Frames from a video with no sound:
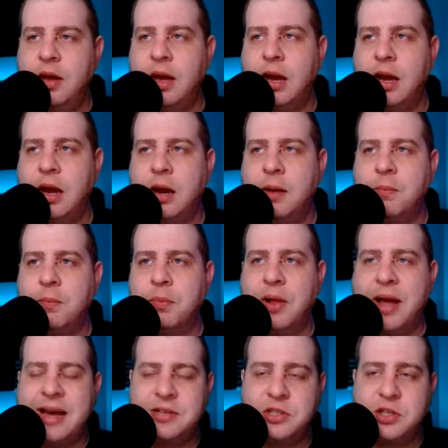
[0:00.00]
And
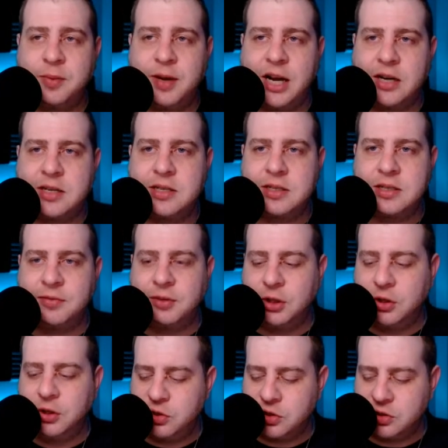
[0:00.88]
Blaster boxes of
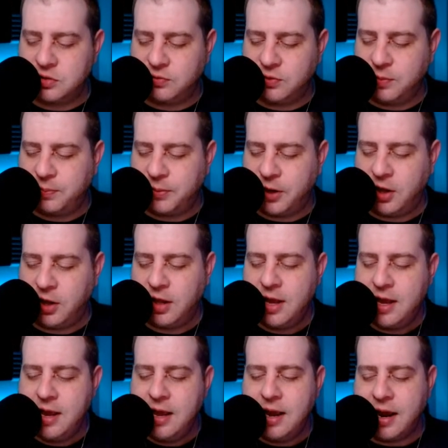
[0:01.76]
Illusions
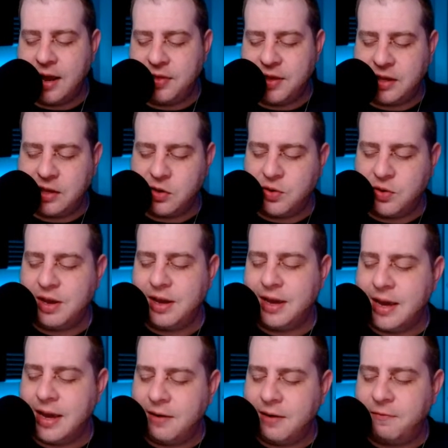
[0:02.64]
football, I think you can
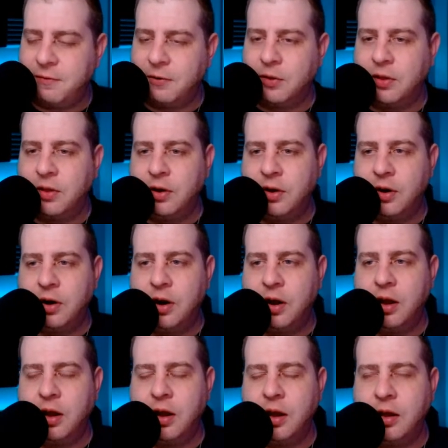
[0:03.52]
get
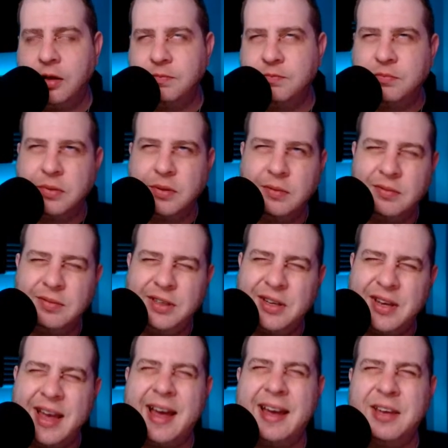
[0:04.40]

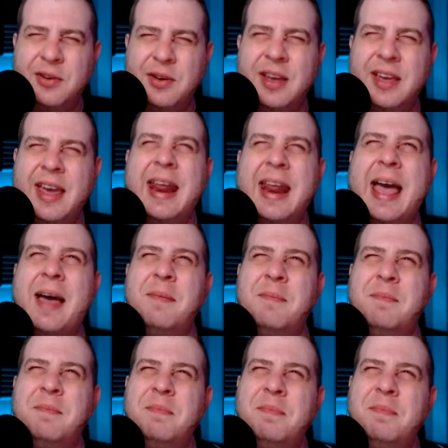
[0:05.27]
you can get at